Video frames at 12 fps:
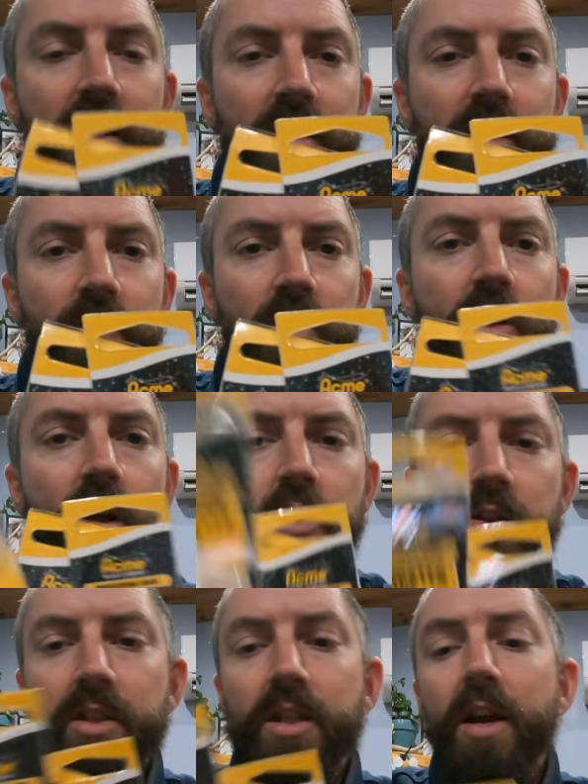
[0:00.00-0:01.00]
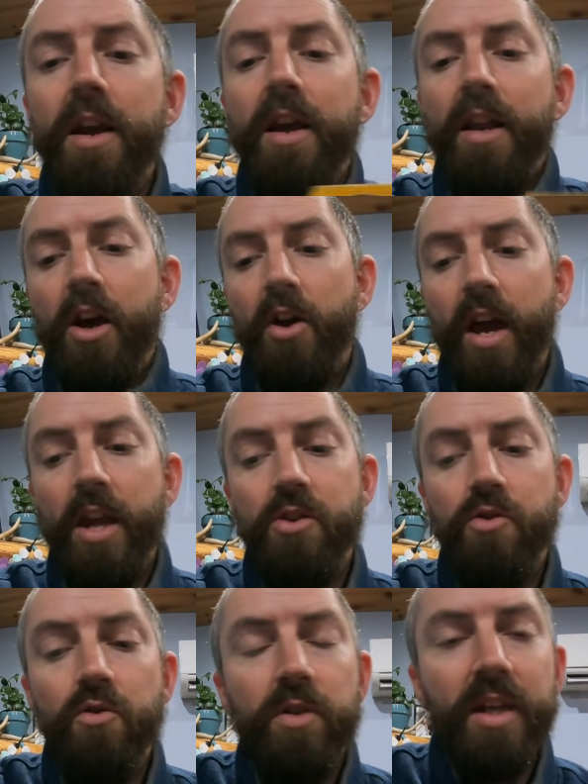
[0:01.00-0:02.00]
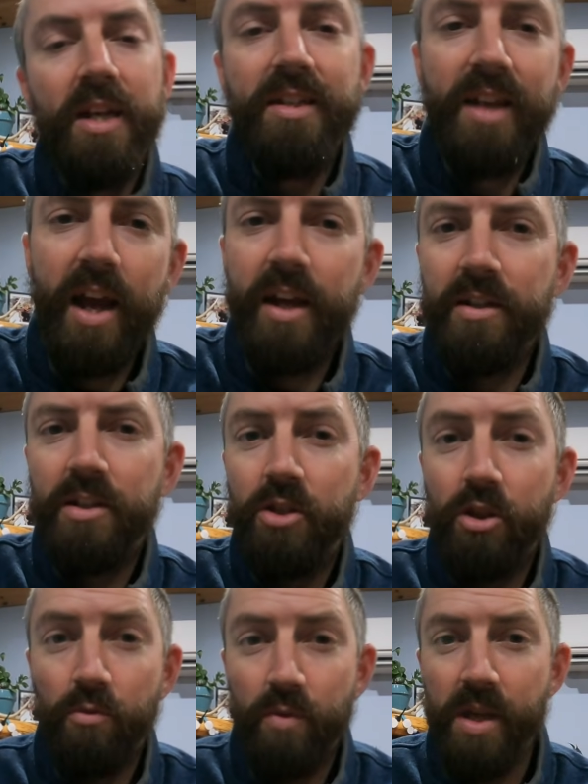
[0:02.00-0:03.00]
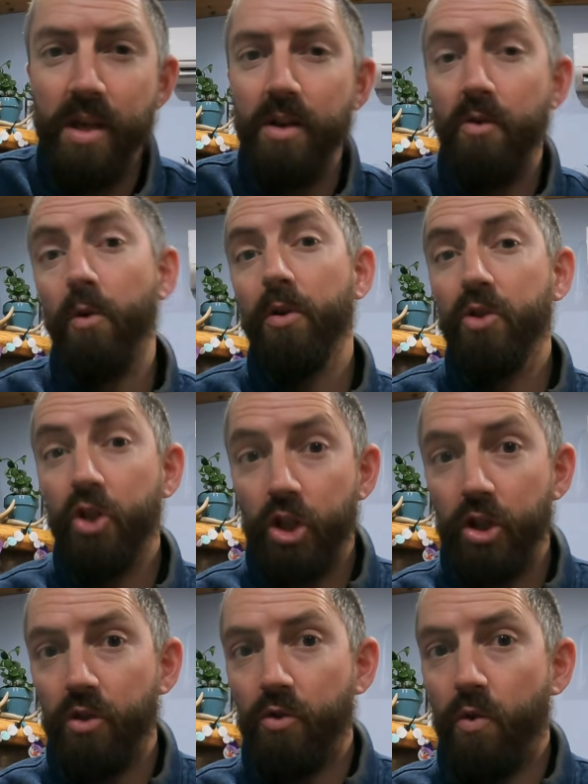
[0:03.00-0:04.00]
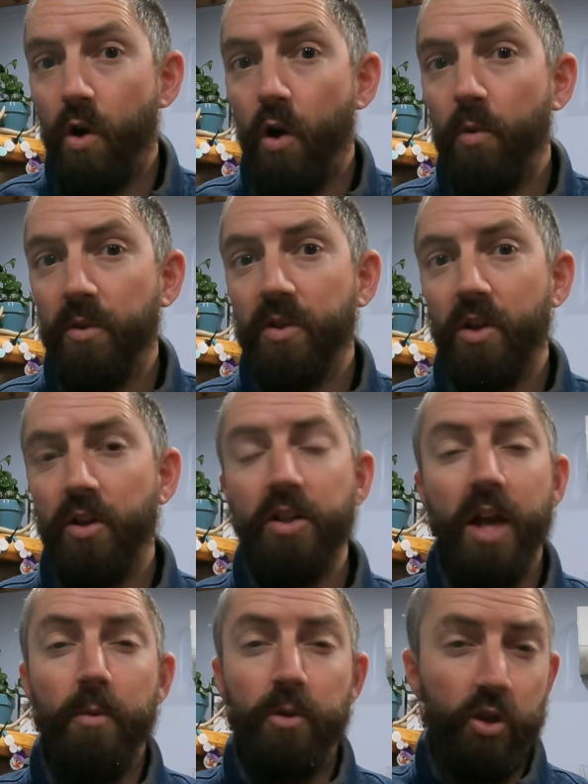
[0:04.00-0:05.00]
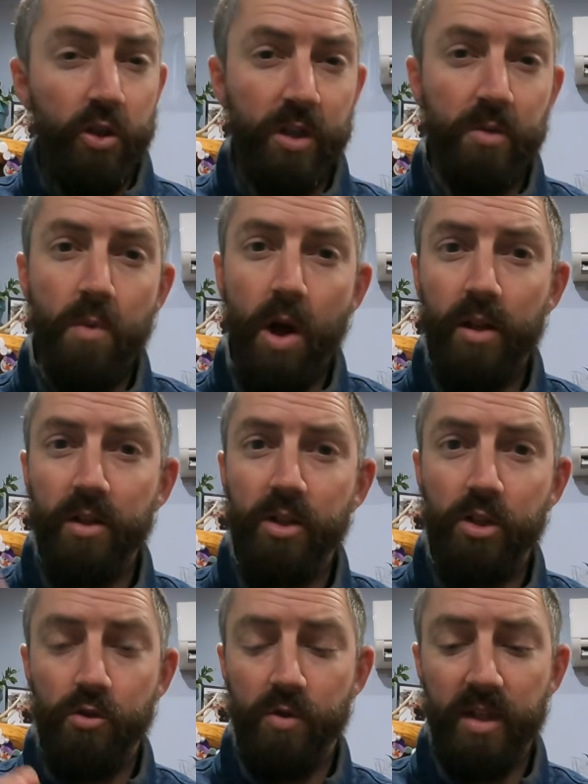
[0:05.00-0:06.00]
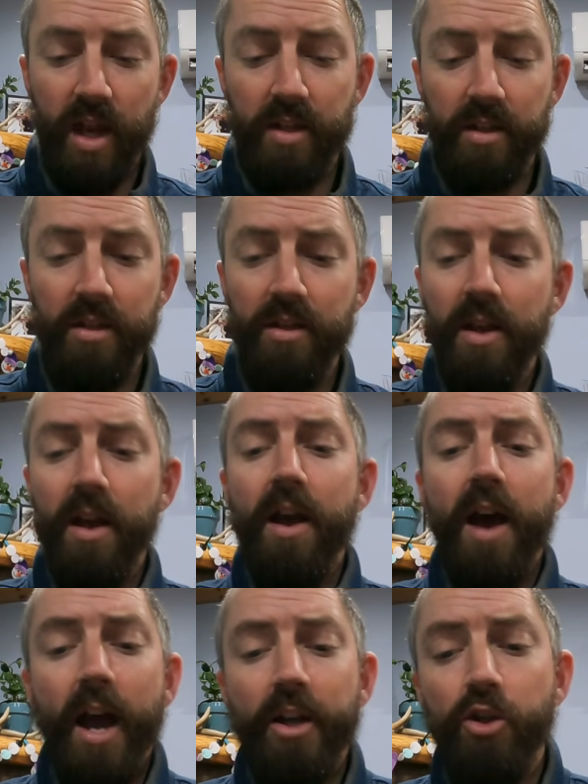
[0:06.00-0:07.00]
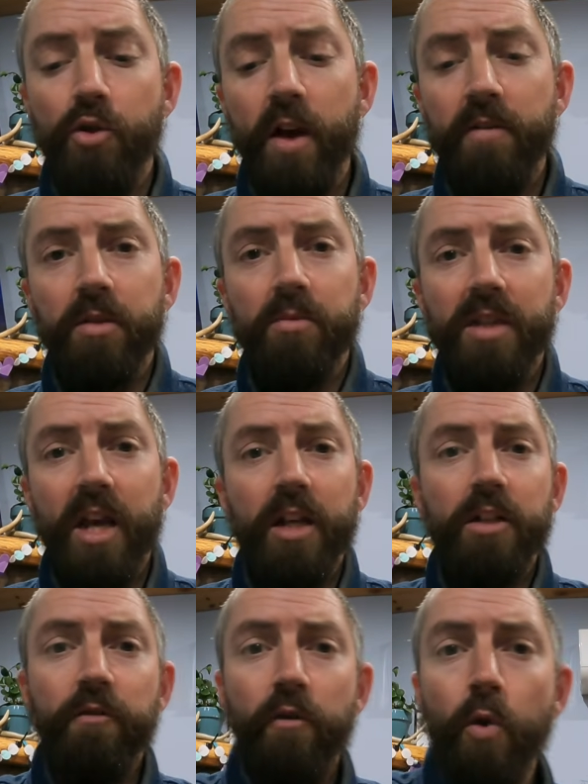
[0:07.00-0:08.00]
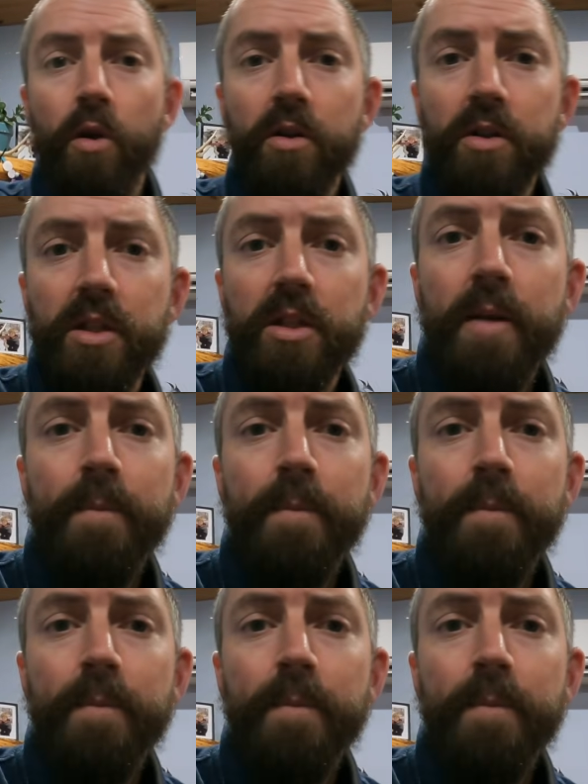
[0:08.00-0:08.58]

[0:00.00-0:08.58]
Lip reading: in different colors. Now, and I use a size 3 or 2 almost all the time, which are the smallest 2 sizes. I do have some size 4s.